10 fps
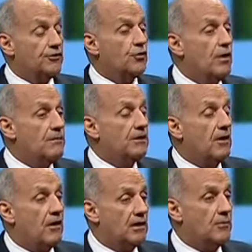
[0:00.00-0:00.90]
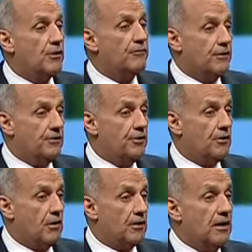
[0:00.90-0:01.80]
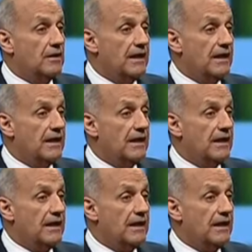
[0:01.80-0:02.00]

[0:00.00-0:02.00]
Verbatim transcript: to swim in the Harlem River in New York.